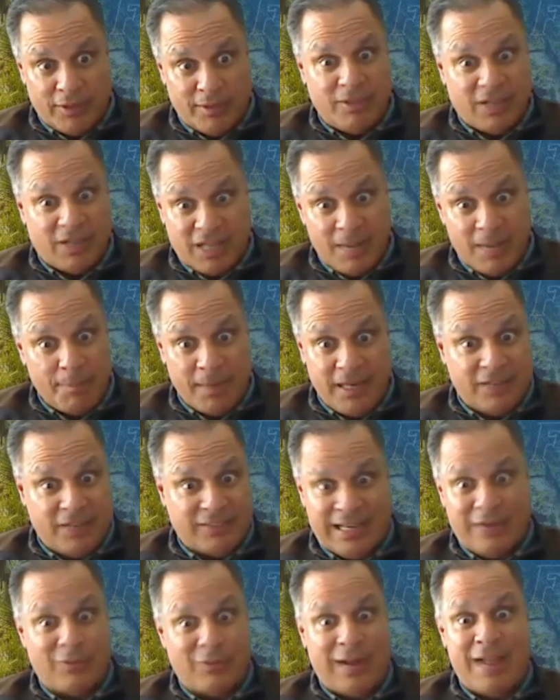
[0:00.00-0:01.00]
the company
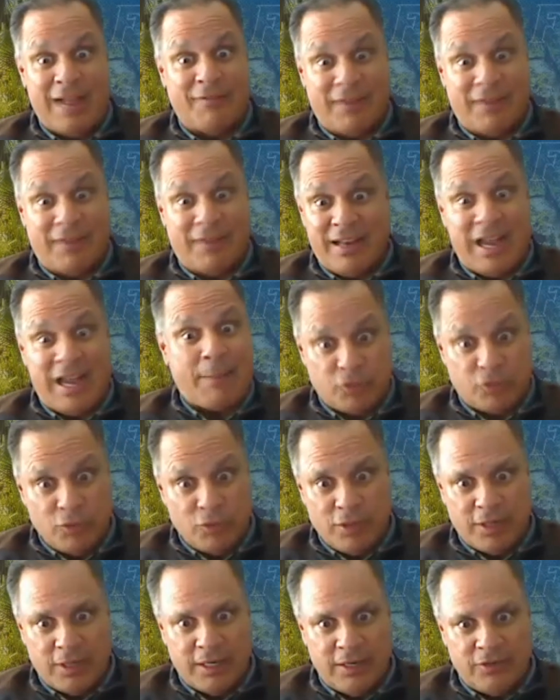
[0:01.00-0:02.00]
because I don't have any
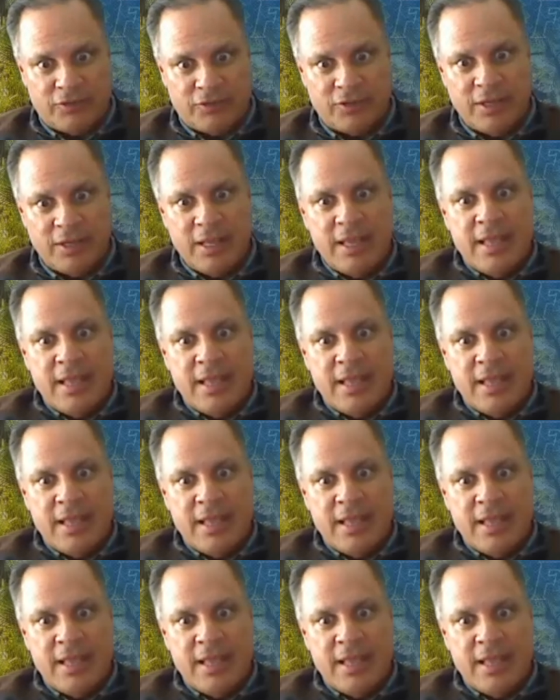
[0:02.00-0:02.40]
opportunities,